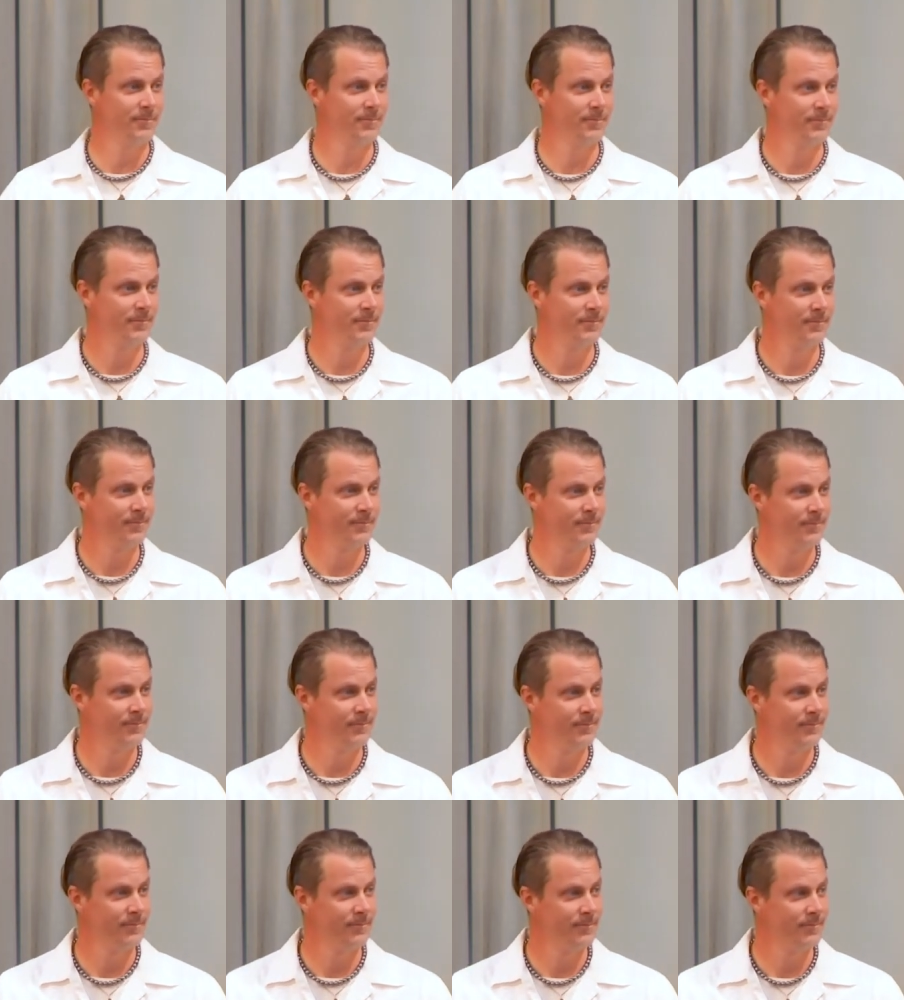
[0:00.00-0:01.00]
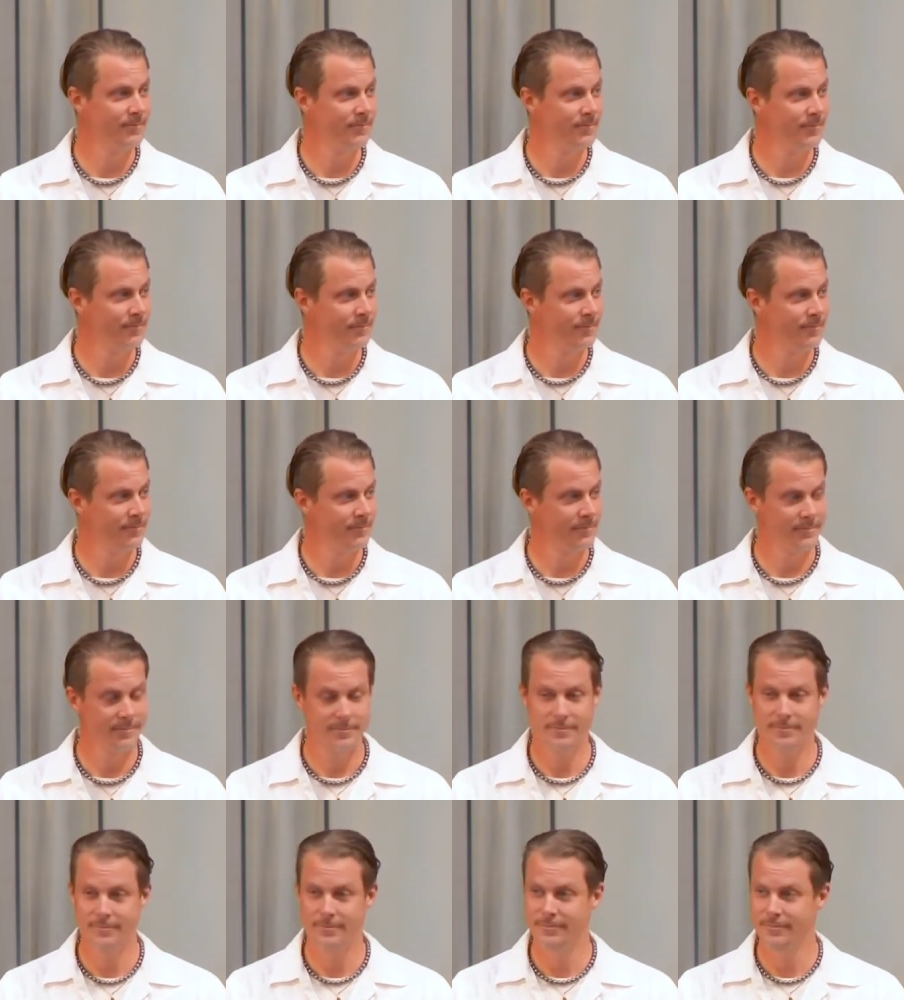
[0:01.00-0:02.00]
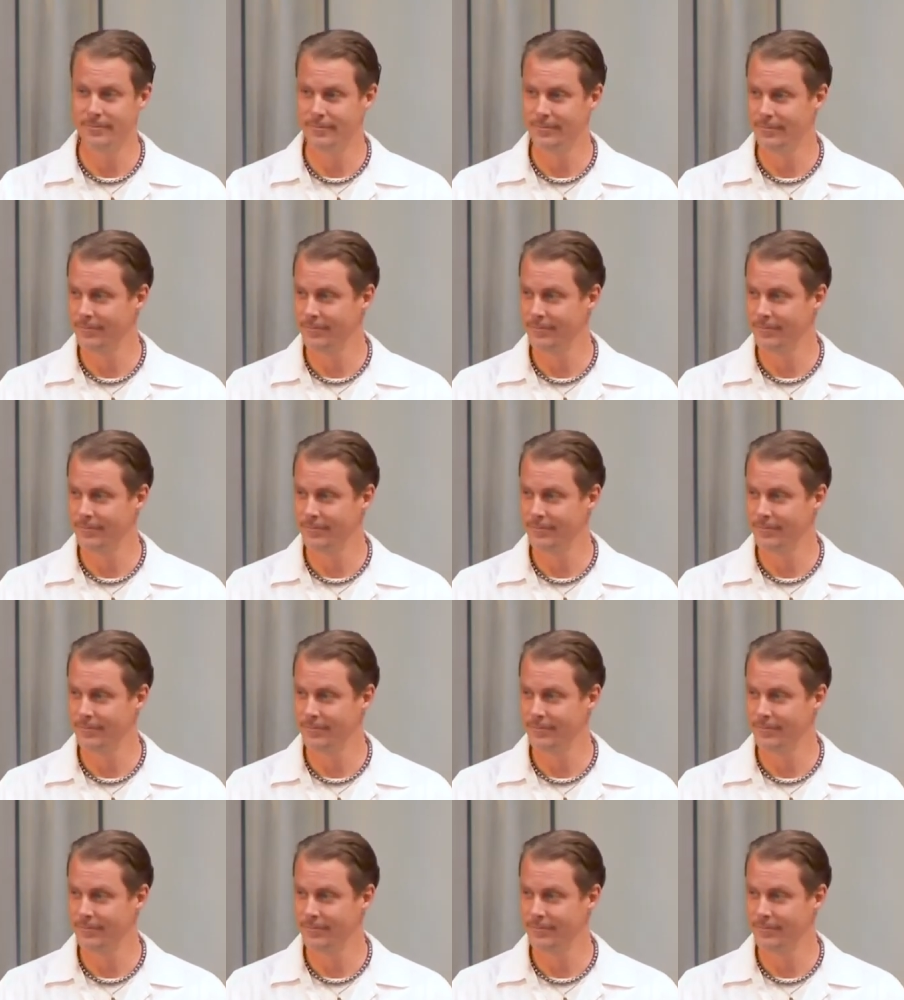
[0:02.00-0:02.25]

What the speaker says: (silence)